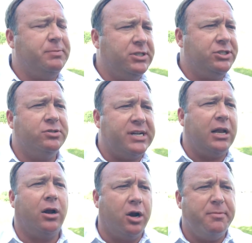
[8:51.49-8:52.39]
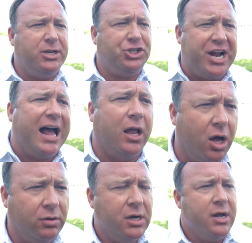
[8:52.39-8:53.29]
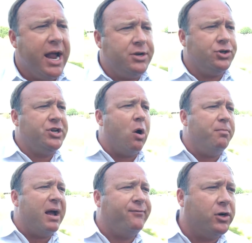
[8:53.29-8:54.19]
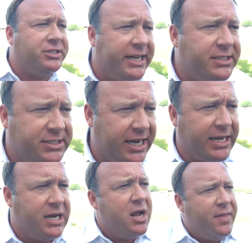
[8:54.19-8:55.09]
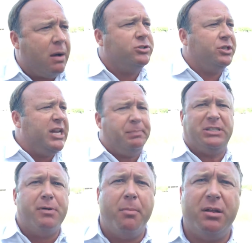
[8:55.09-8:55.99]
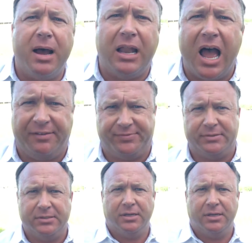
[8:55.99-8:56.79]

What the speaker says: but as soon as I learned to be shallow and just go with my first instinct, that was the deepest moment of my life.